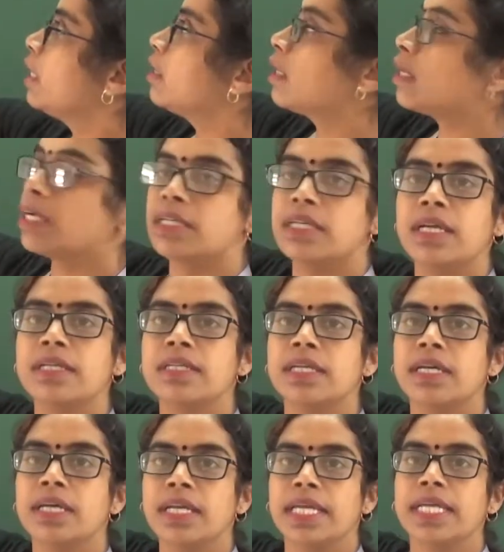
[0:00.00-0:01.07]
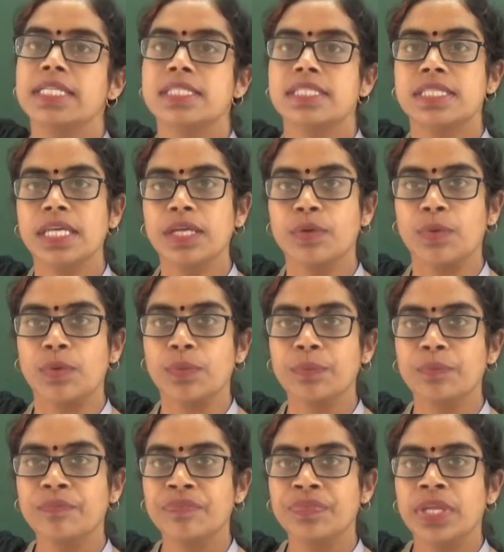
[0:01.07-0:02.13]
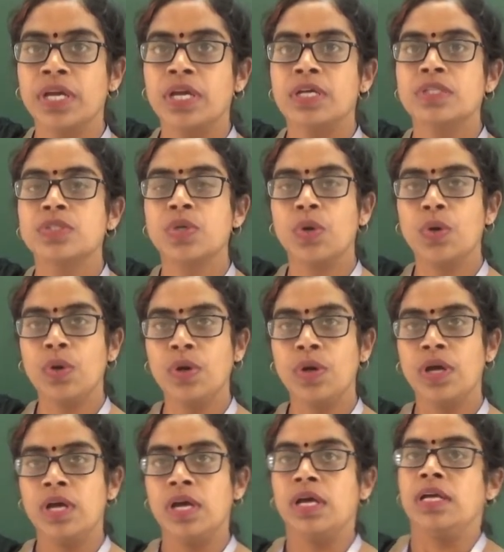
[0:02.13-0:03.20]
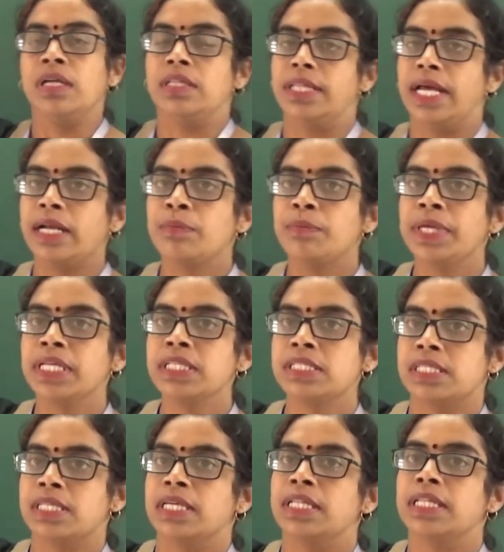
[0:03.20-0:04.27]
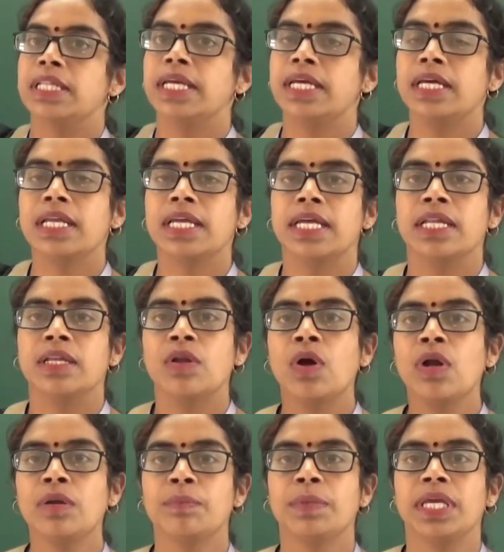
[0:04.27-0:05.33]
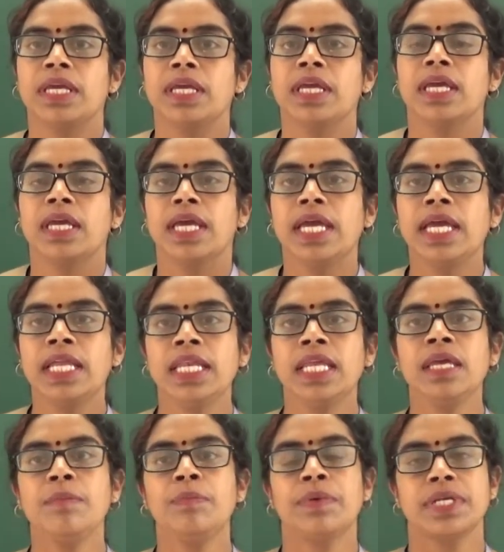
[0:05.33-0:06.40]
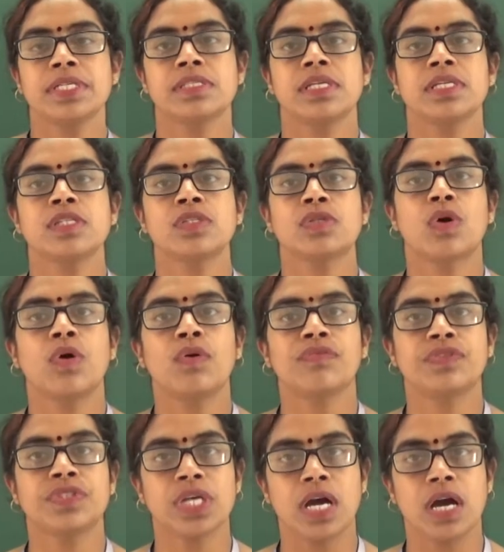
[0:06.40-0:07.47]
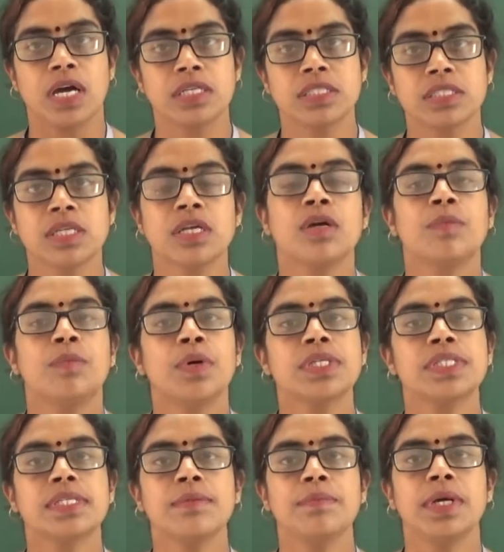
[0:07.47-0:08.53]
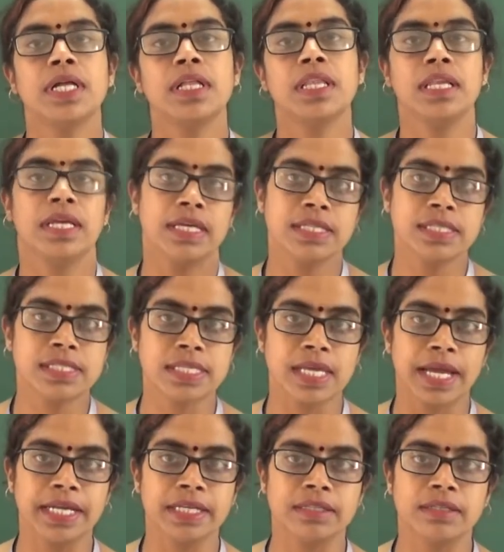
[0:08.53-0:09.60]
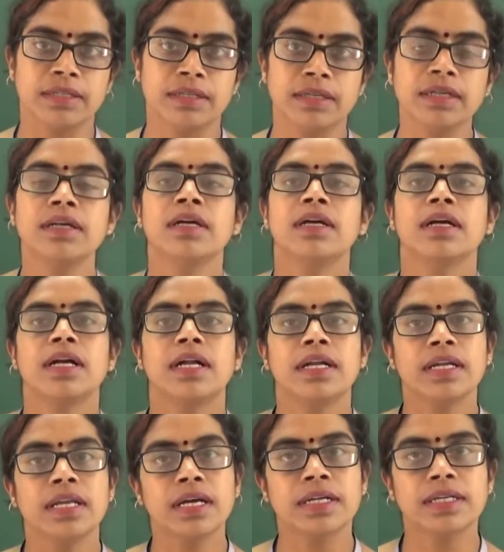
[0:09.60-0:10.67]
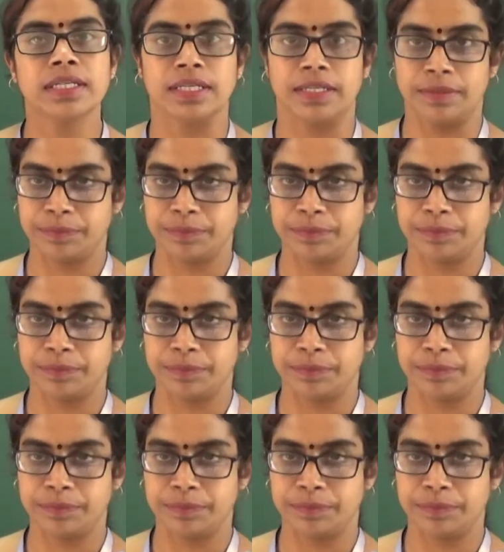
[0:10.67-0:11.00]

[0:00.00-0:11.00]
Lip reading: the conductor is 0, so that means there cannot be any presence of charge possible inside the conductor.